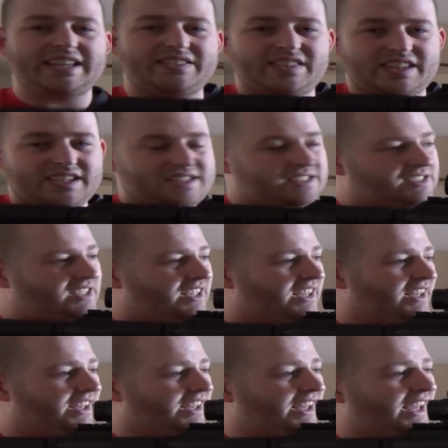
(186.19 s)
like this,
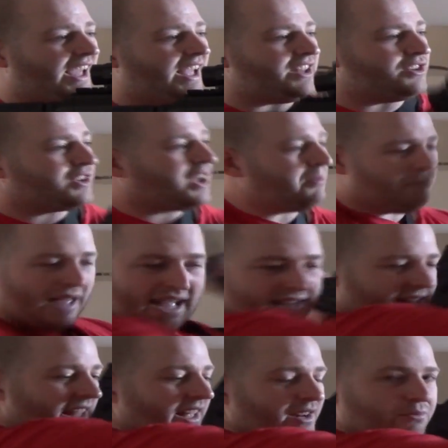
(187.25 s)
and you come
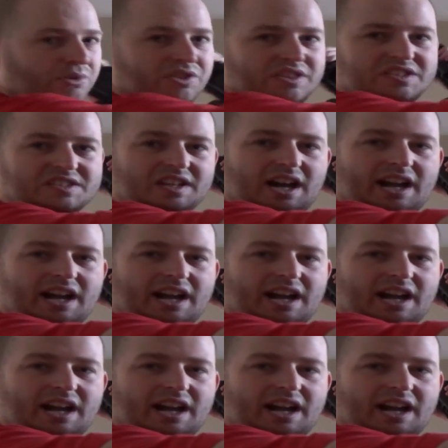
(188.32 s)
back to hit them with the